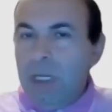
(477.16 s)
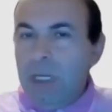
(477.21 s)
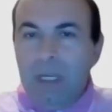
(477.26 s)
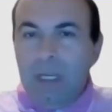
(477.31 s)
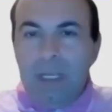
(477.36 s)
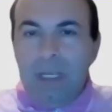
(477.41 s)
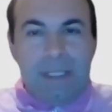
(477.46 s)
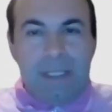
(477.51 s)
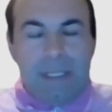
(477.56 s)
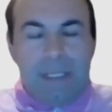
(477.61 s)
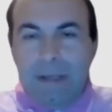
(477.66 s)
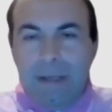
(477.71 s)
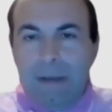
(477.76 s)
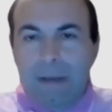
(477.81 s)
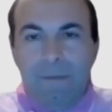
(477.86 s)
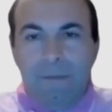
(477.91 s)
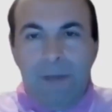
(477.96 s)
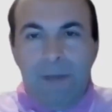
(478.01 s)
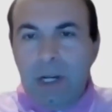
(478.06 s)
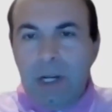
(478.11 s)
is
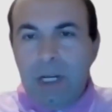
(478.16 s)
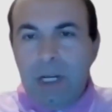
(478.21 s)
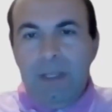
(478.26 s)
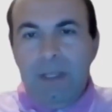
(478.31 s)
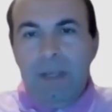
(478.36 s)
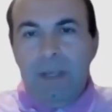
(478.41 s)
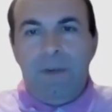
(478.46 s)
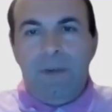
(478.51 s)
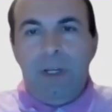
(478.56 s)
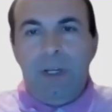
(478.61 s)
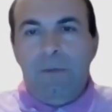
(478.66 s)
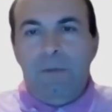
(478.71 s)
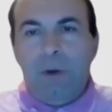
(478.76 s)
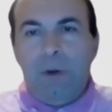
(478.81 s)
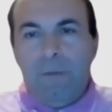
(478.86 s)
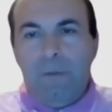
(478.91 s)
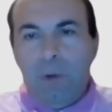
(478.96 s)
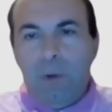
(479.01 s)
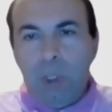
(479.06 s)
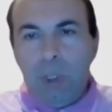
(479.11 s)
uh, very different
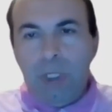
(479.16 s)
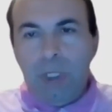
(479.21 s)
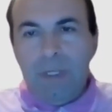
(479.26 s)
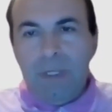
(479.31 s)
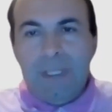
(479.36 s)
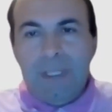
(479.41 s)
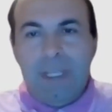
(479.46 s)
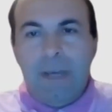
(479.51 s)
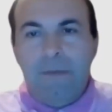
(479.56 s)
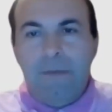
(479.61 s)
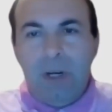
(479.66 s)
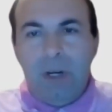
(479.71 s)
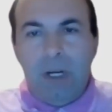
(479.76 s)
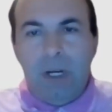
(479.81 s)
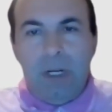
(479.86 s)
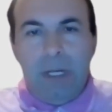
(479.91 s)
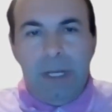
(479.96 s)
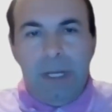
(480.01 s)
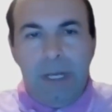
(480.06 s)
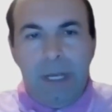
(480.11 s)
from 4G in
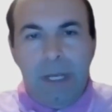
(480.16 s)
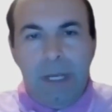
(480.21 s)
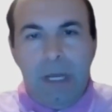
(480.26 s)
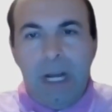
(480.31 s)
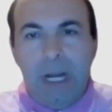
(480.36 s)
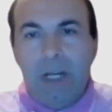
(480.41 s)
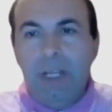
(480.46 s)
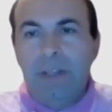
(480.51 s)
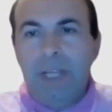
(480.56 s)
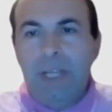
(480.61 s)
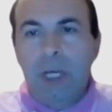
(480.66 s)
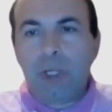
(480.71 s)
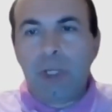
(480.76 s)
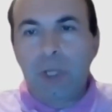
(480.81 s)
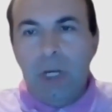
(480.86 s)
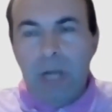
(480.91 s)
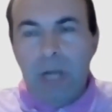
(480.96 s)
several uh, architectural